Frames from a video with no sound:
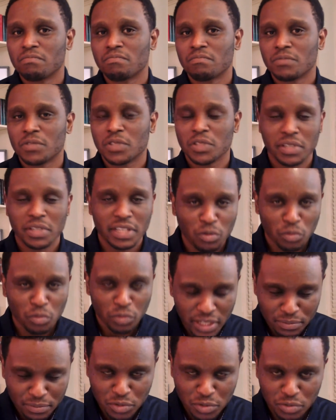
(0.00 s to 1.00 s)
So he
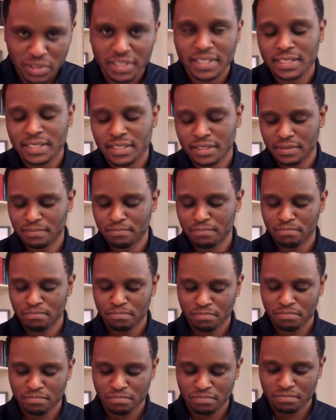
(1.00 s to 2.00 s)
weeps with us.
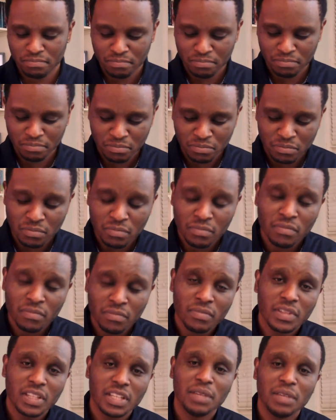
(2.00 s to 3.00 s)

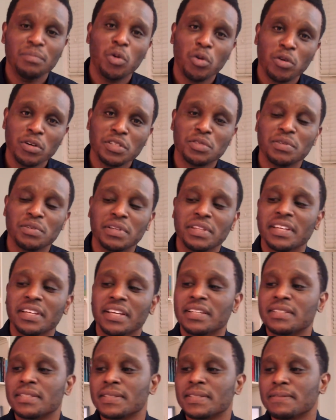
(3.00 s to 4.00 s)
He mourns with
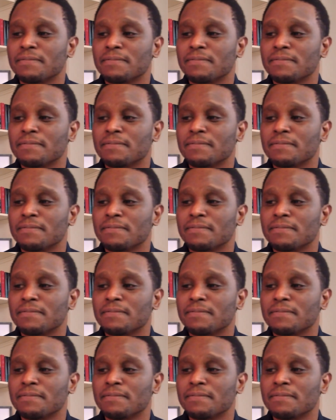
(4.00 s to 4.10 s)
us.